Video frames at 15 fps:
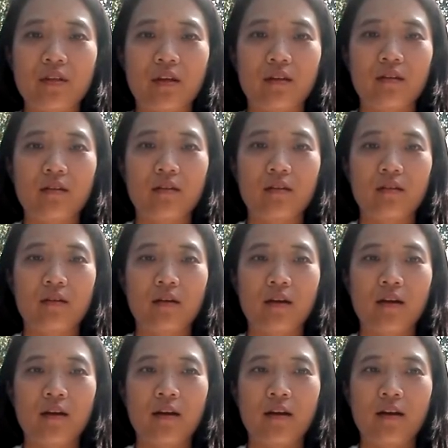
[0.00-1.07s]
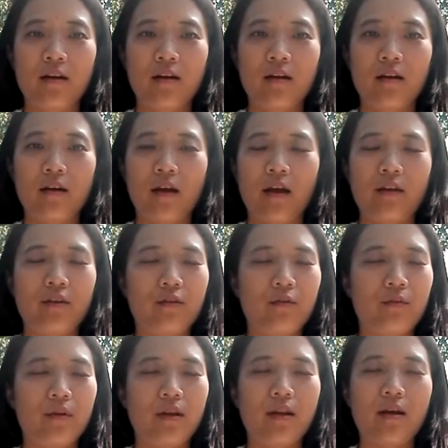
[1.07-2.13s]
it, and you
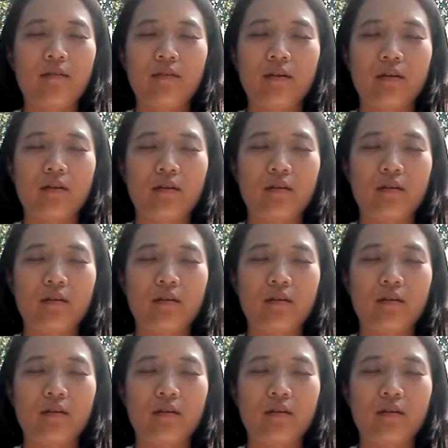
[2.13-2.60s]
will never,